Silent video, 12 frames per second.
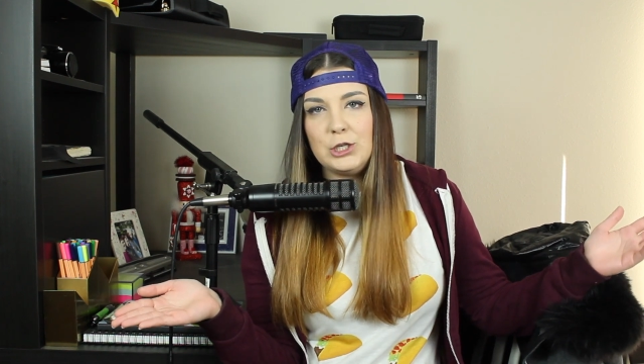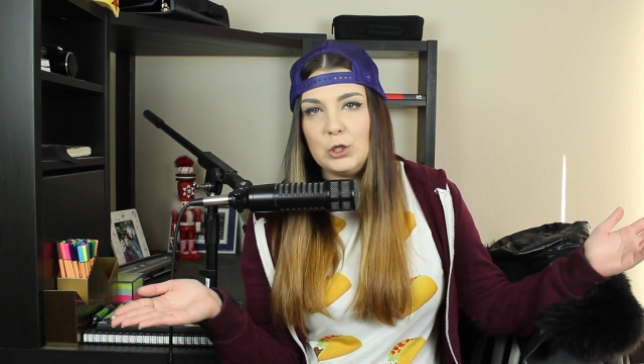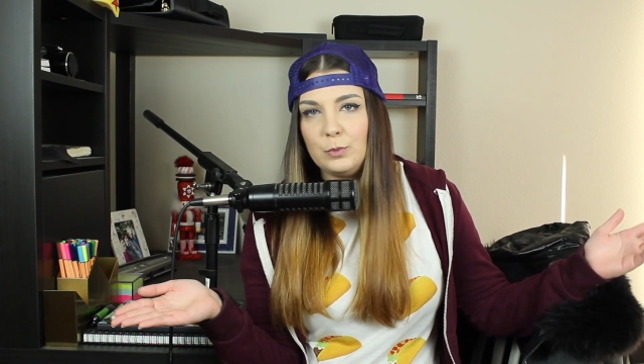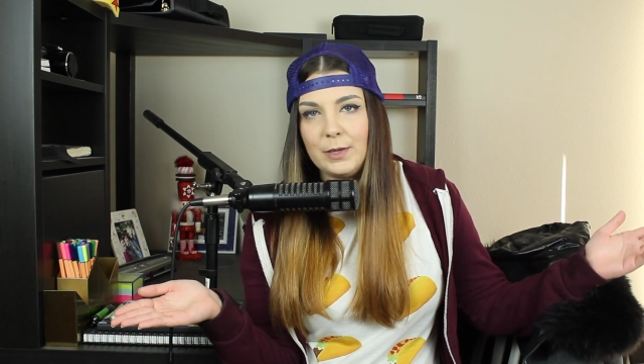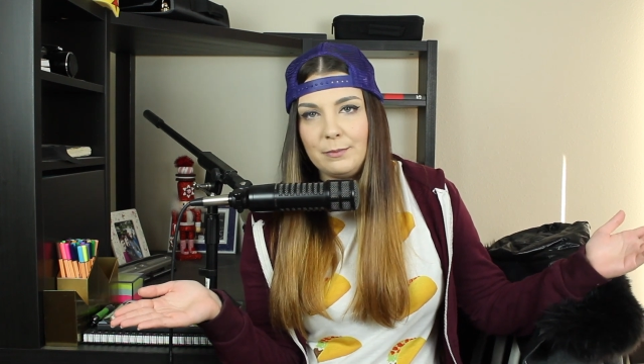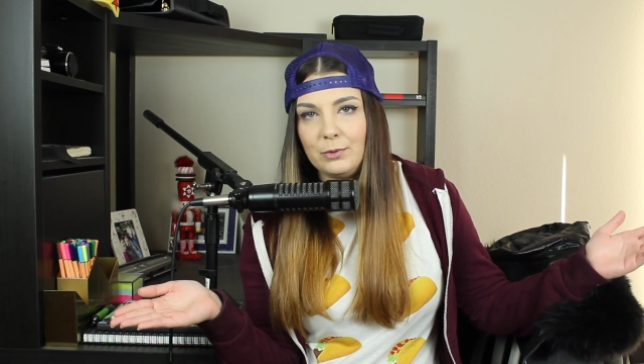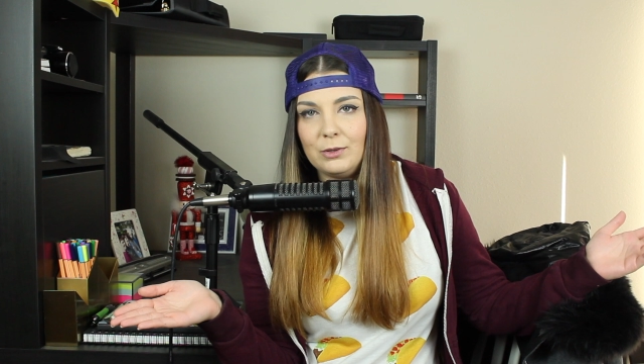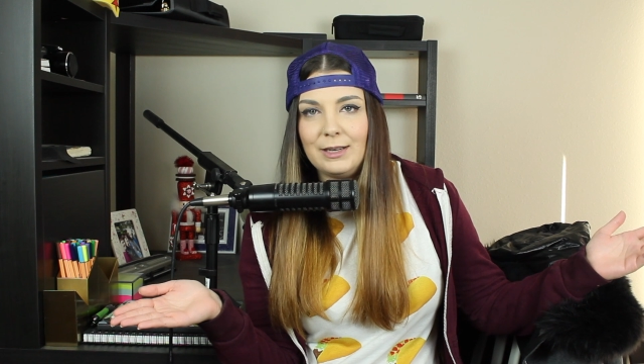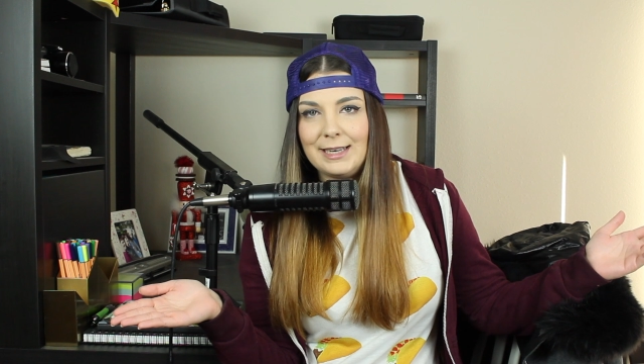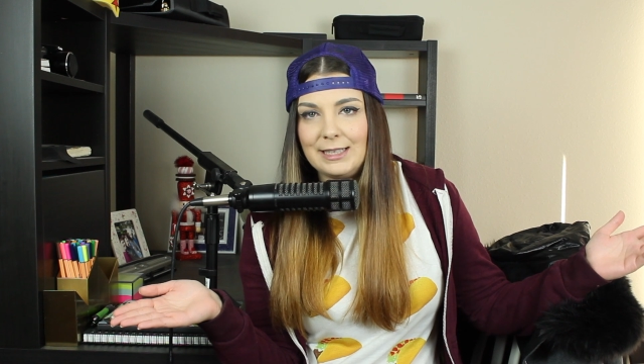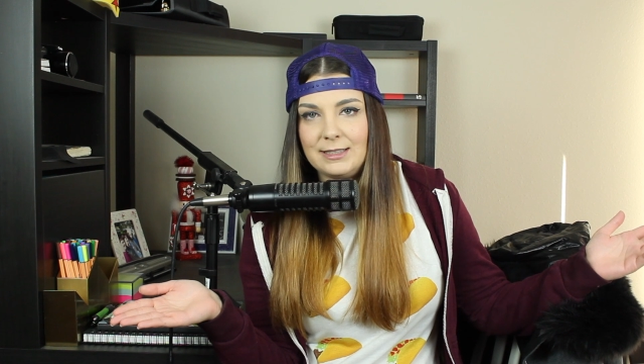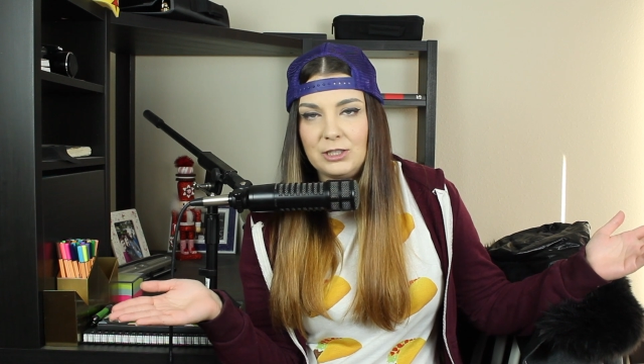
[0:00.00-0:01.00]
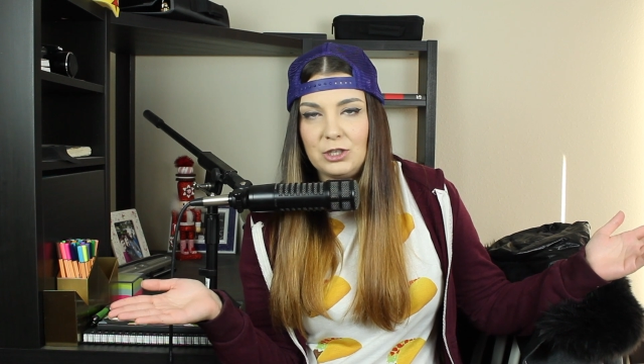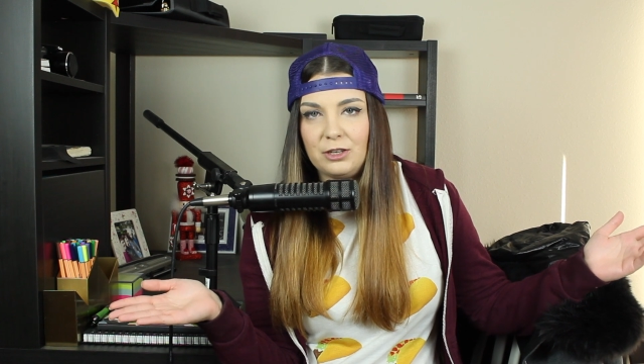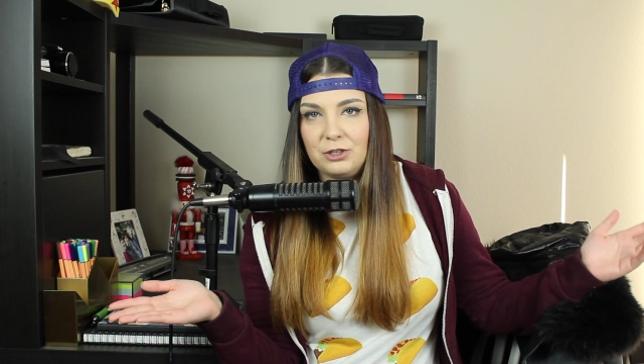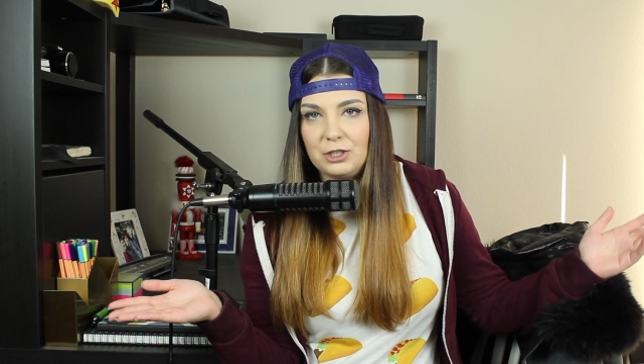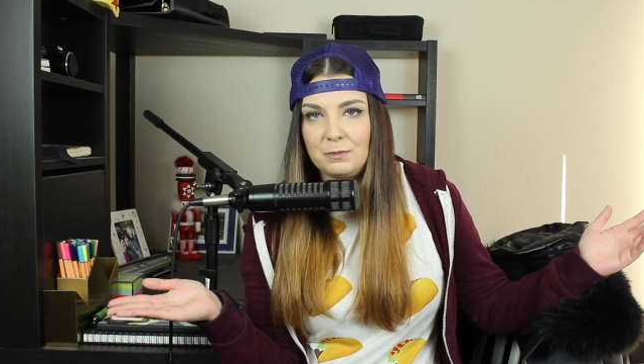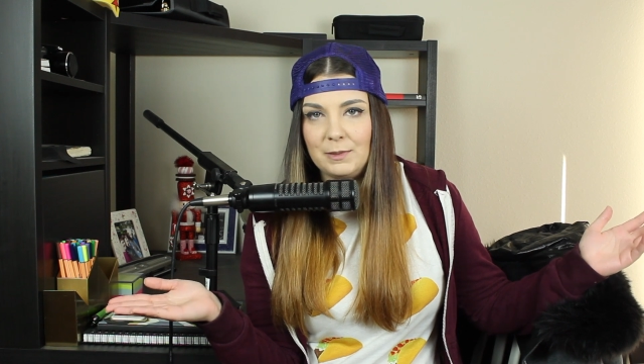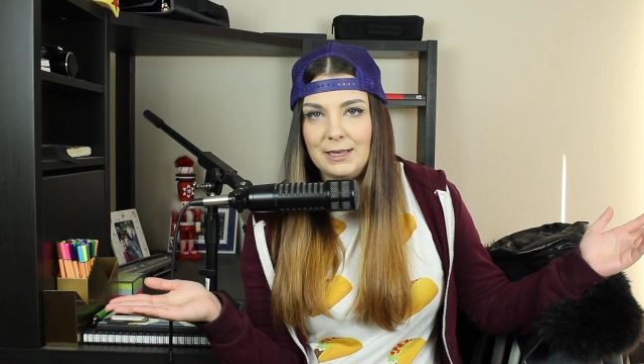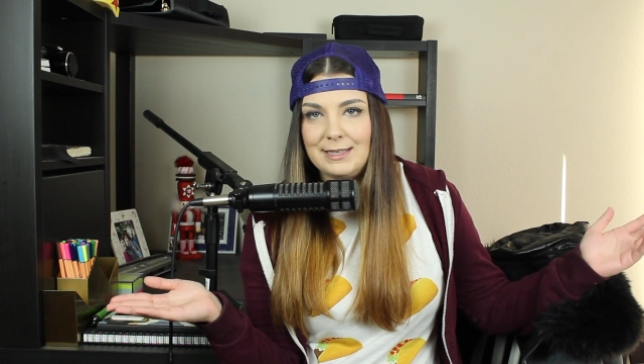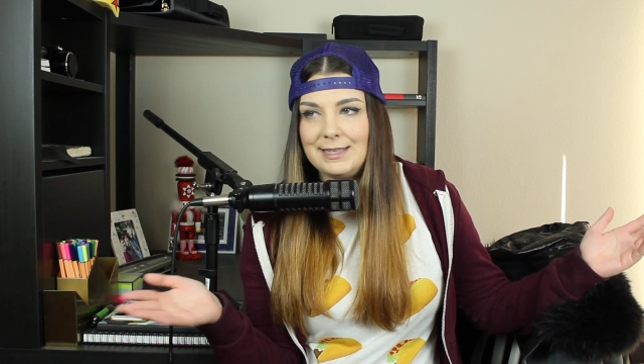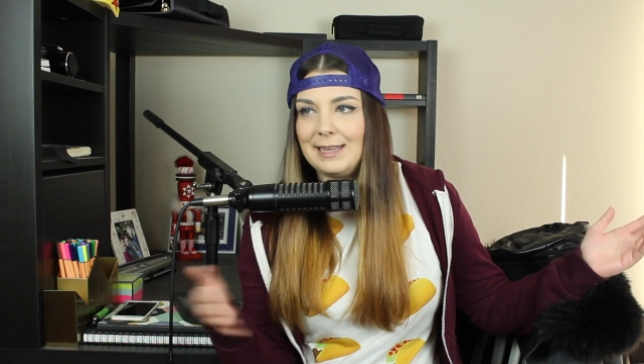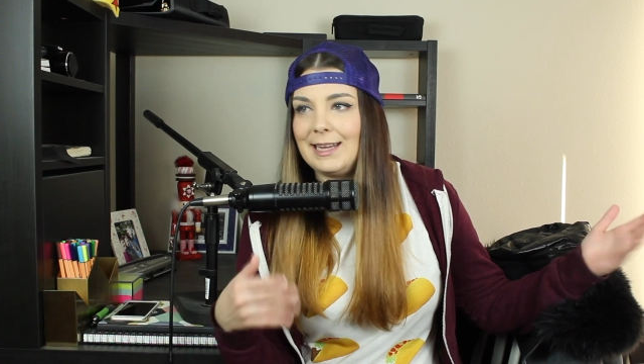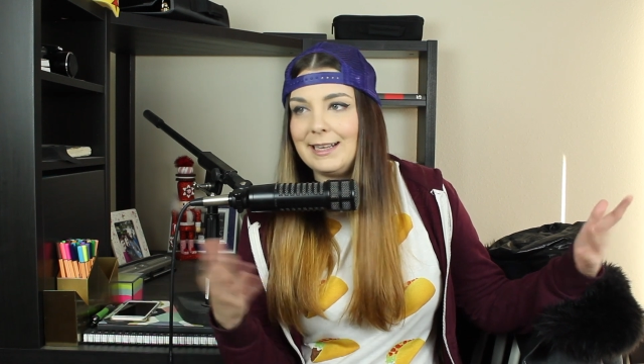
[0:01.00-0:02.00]
two people against each other just
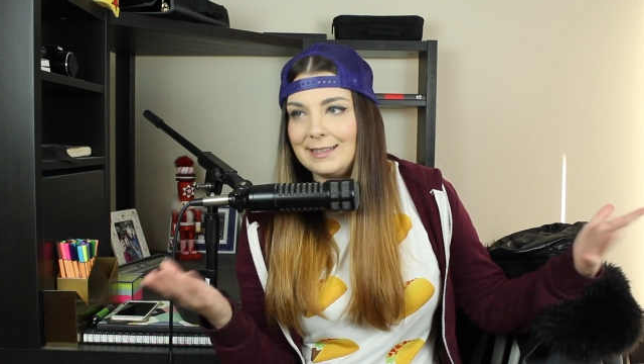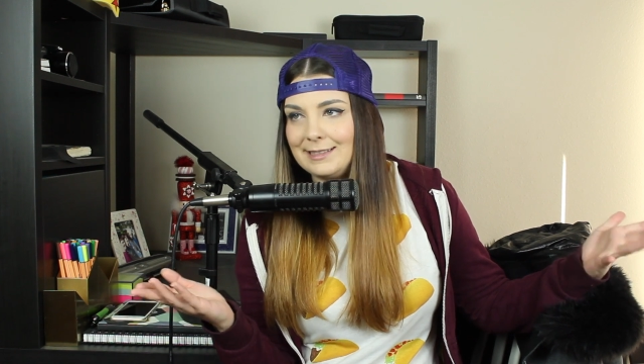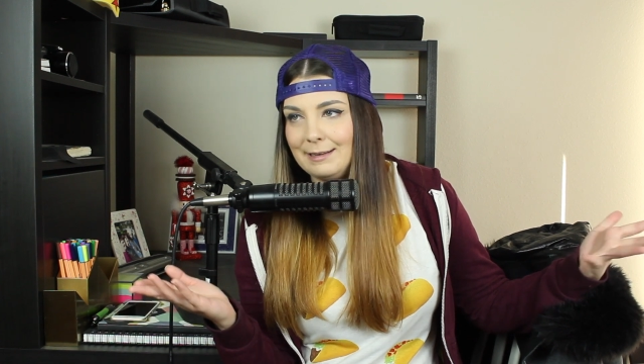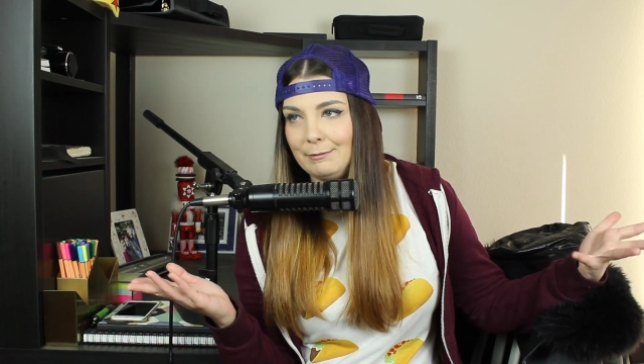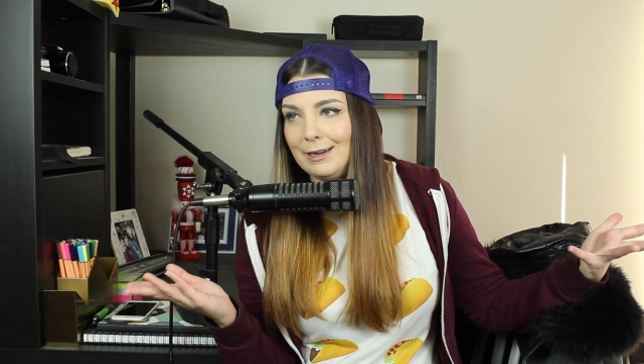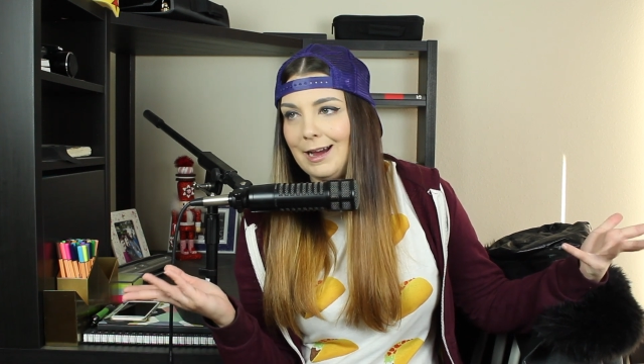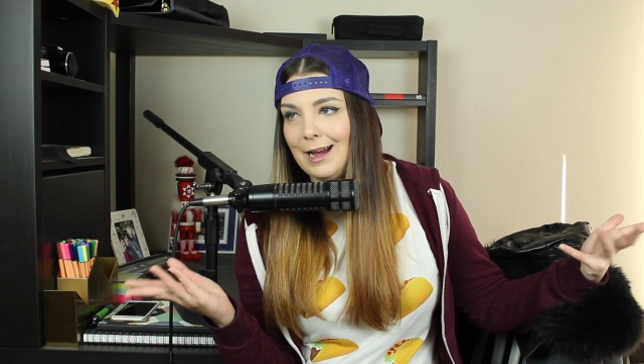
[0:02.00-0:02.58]
because they like the same